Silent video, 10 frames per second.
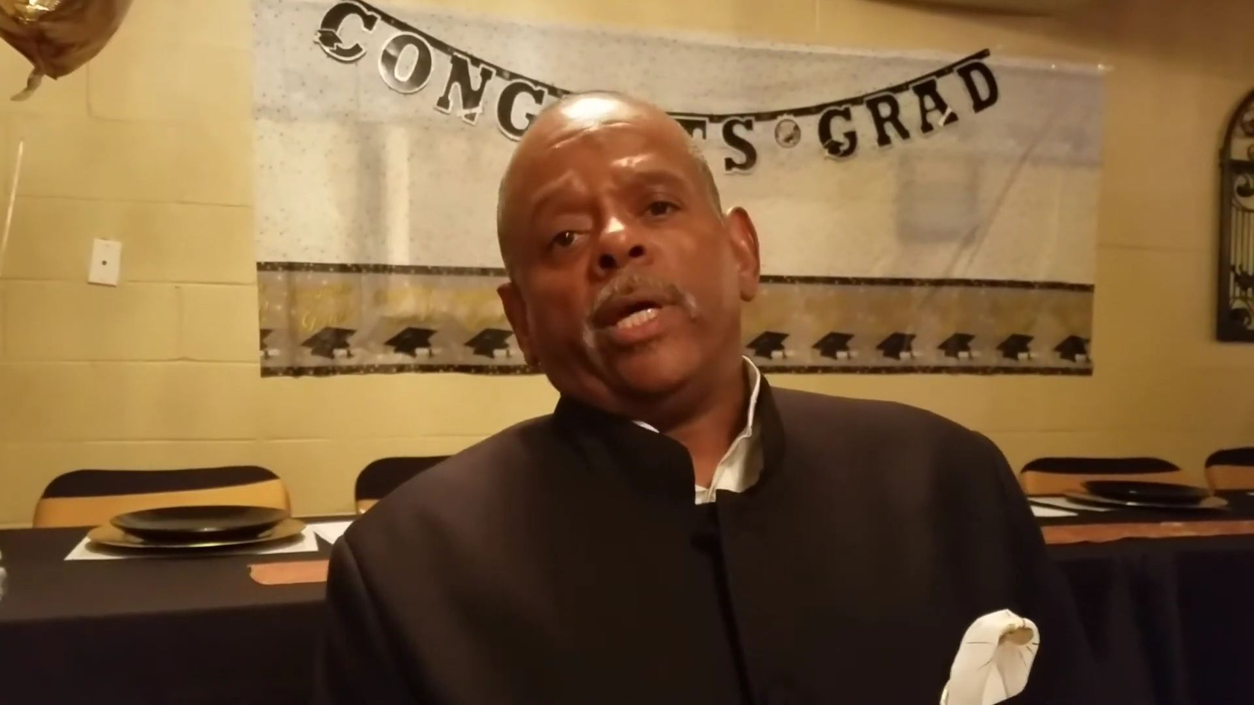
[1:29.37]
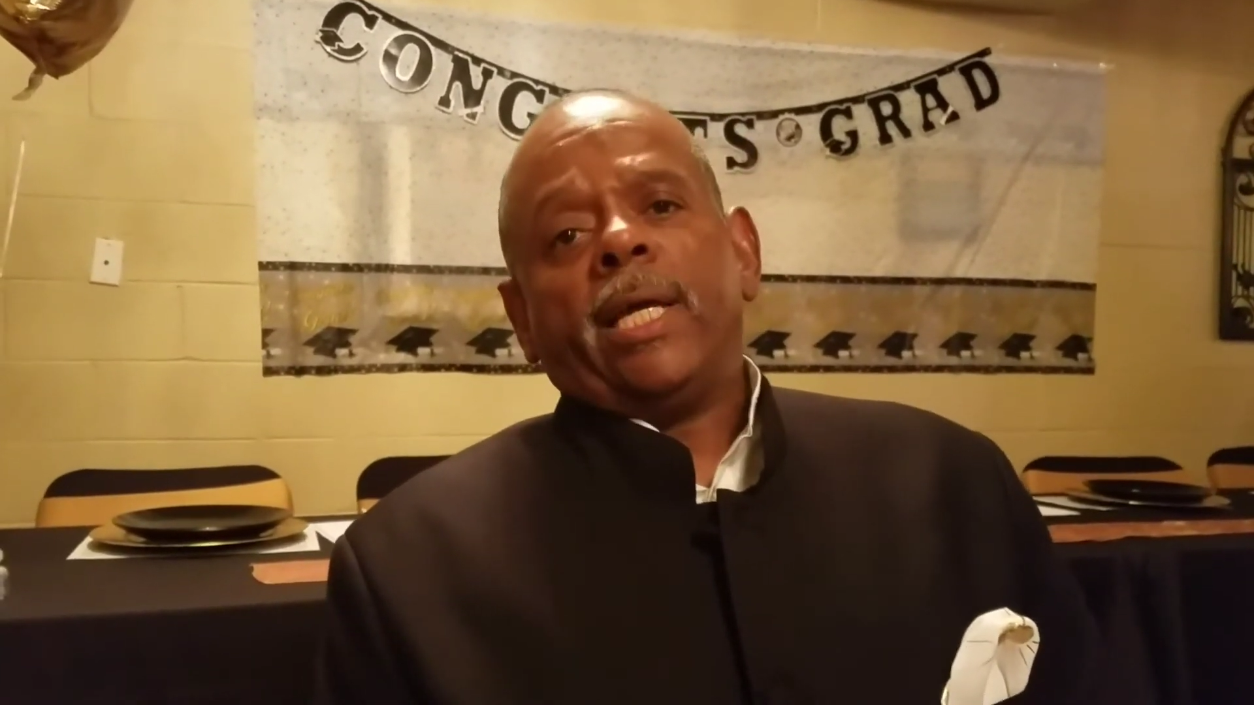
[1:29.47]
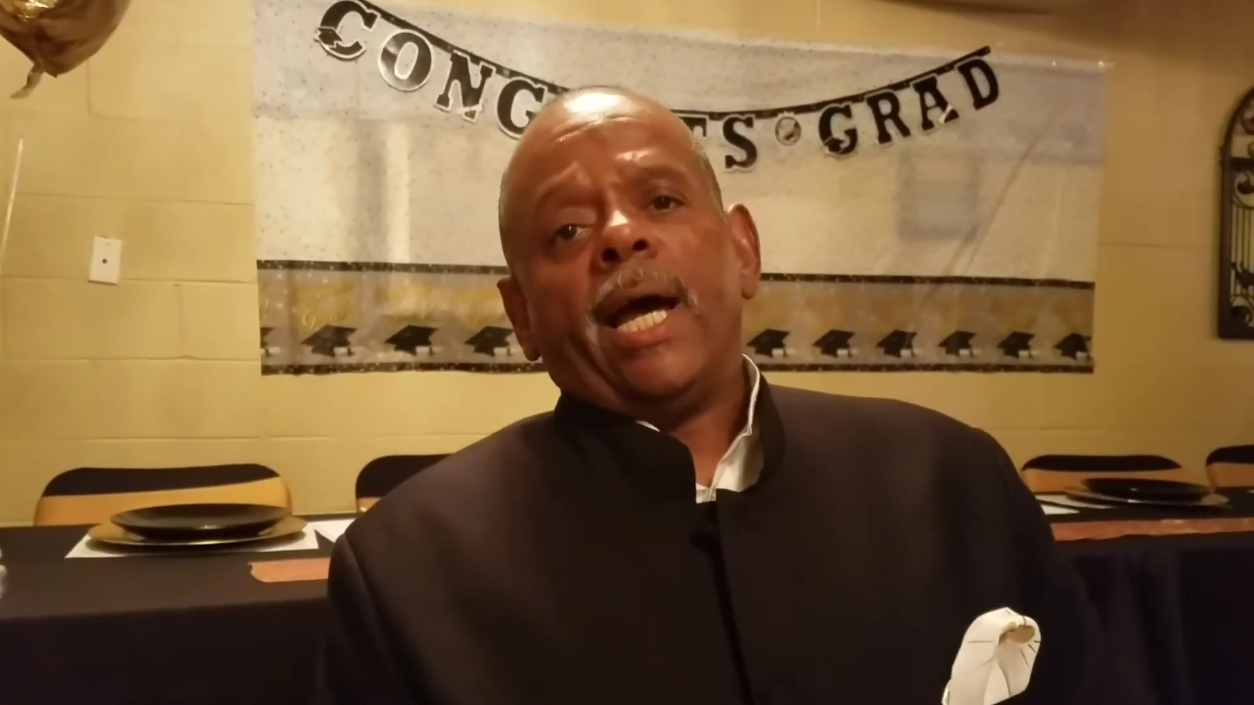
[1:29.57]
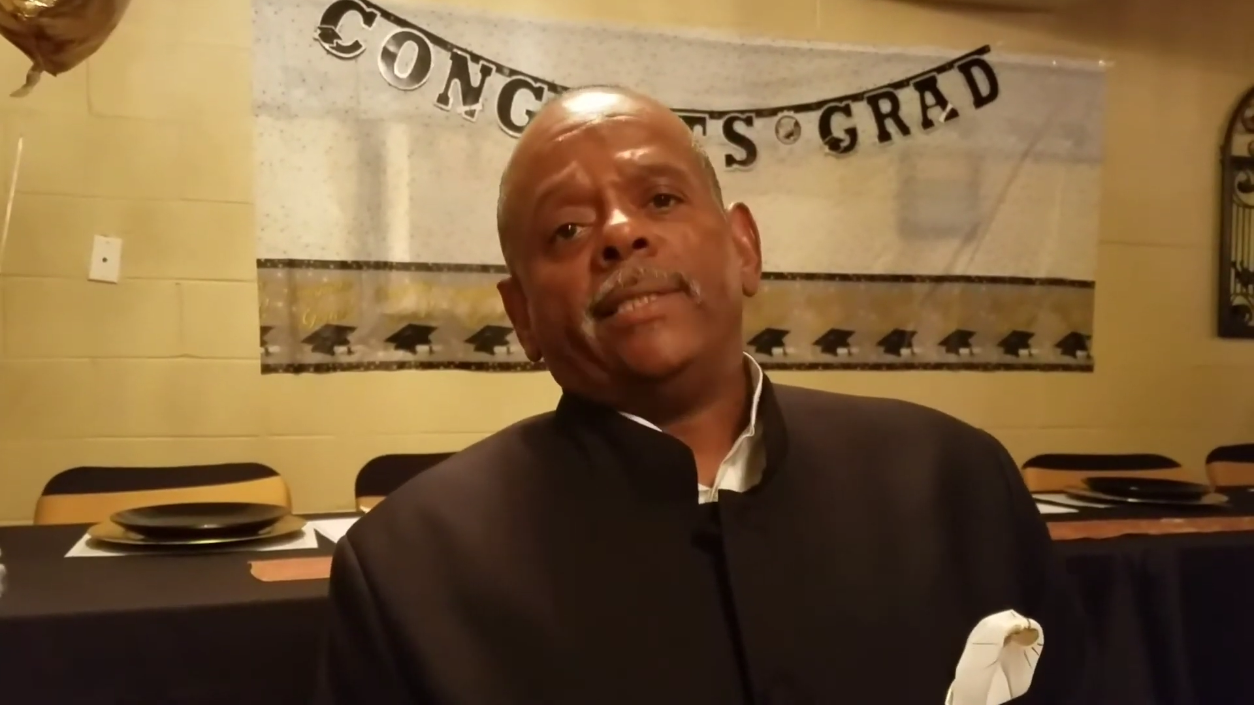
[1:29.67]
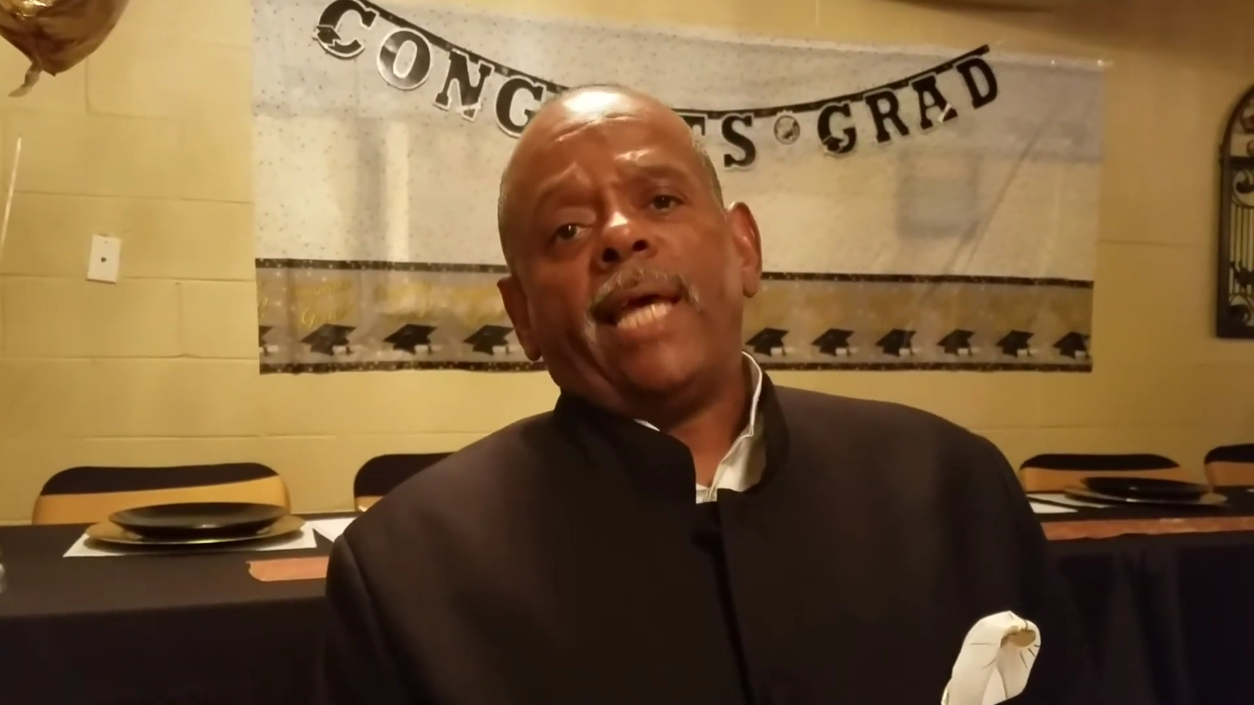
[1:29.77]

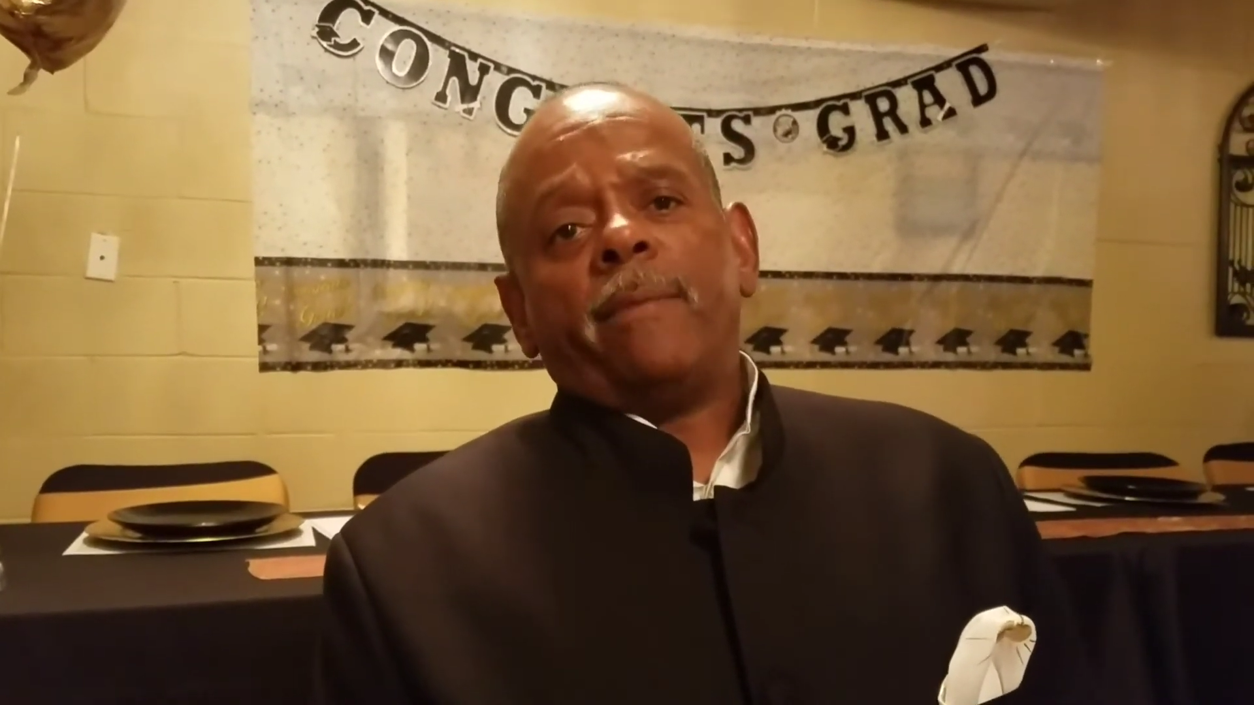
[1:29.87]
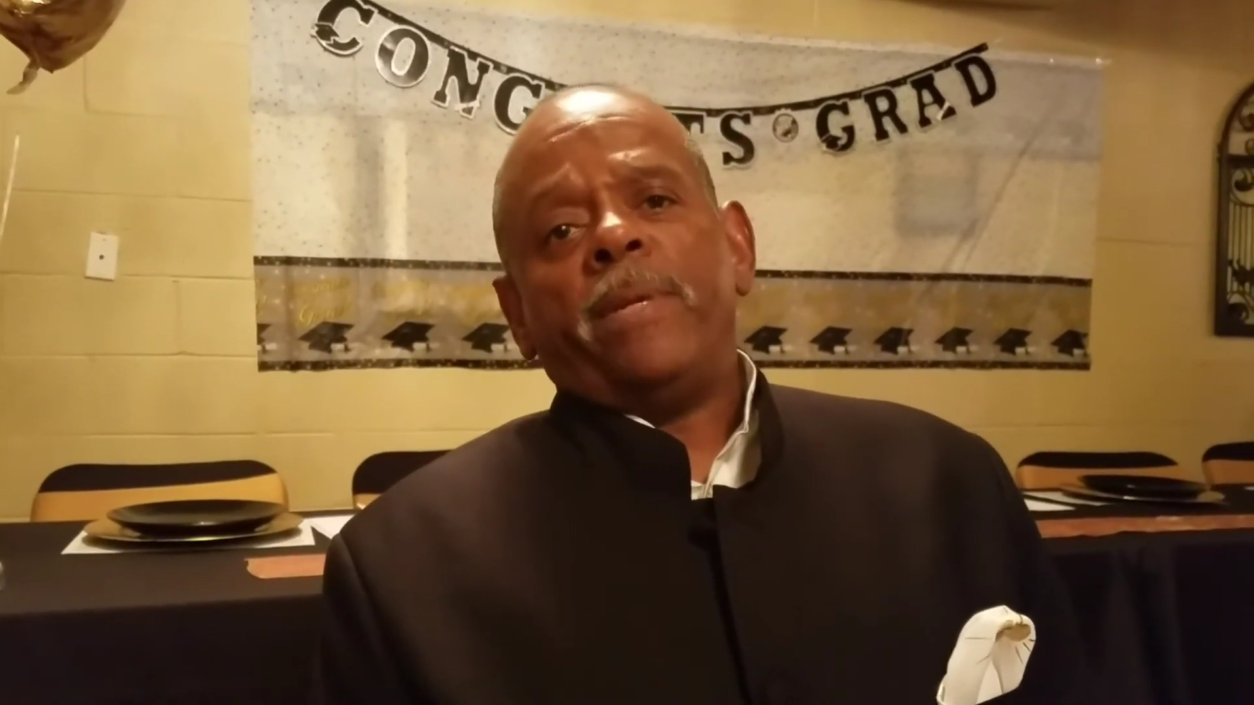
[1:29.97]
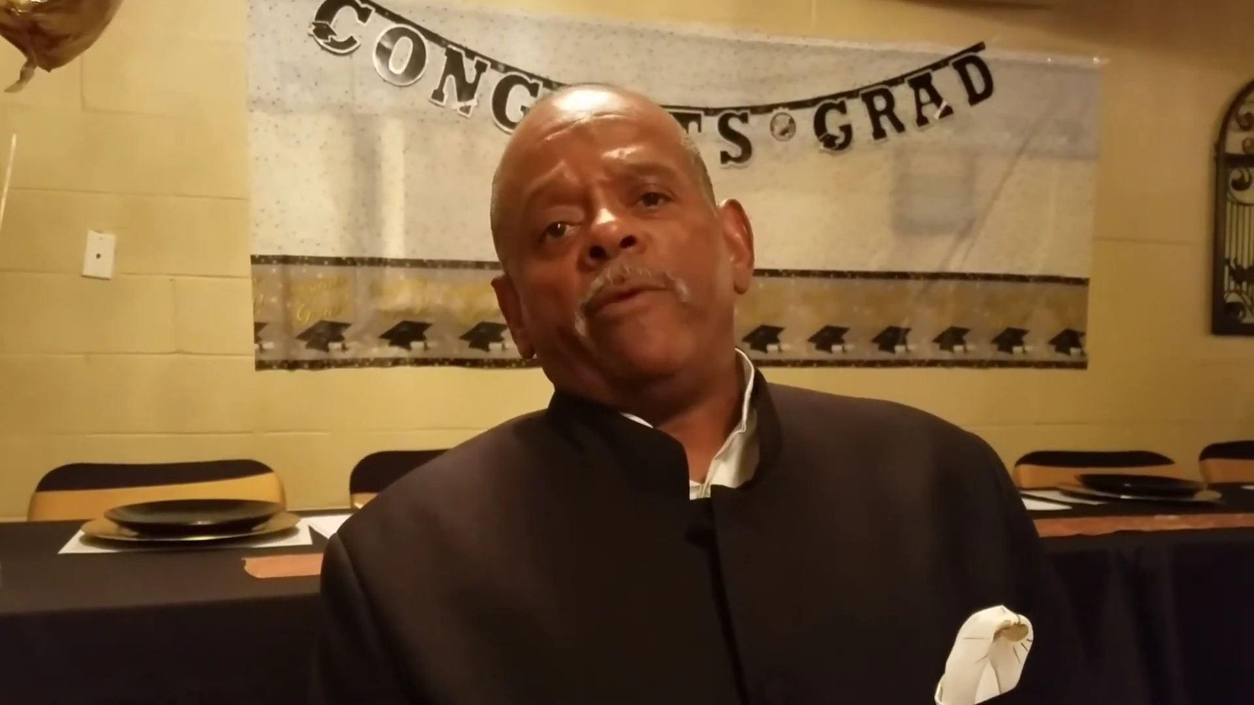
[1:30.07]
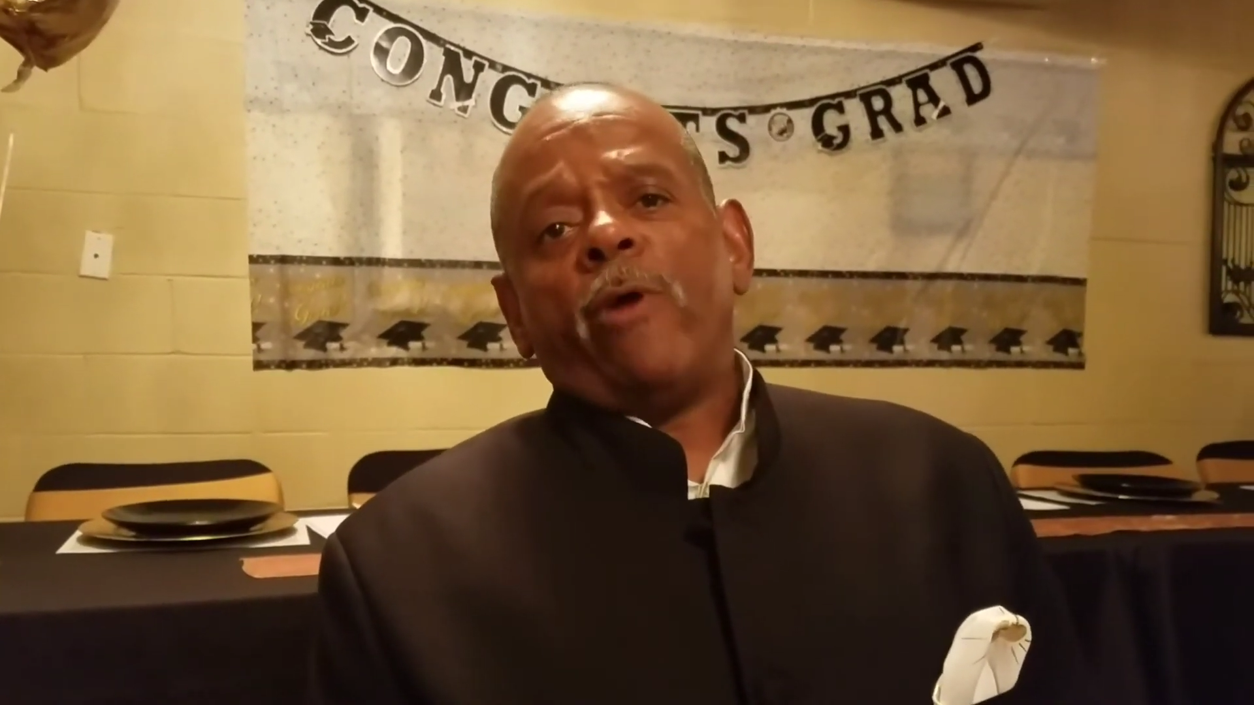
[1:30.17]
can contact me,